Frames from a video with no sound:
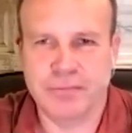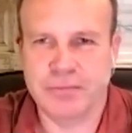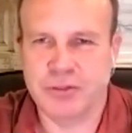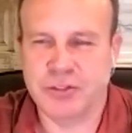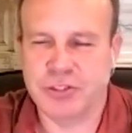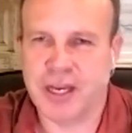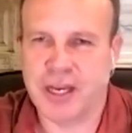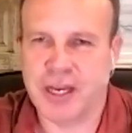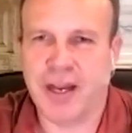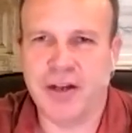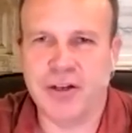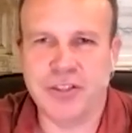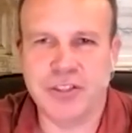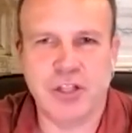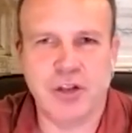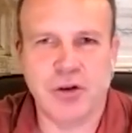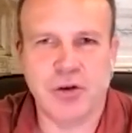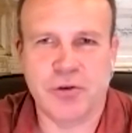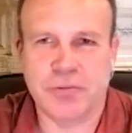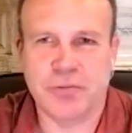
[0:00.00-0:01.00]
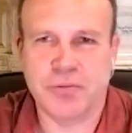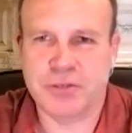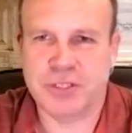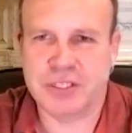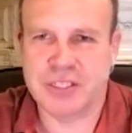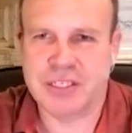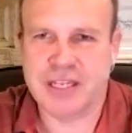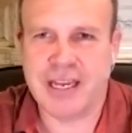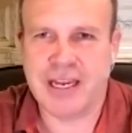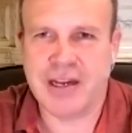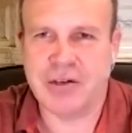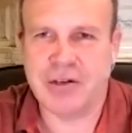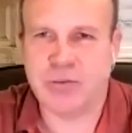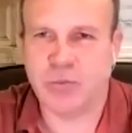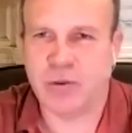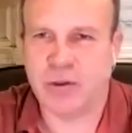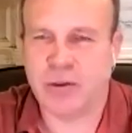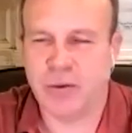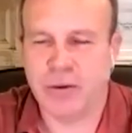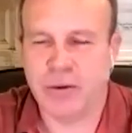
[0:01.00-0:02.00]
change their state?
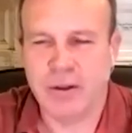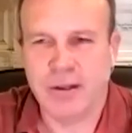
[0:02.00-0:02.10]
What,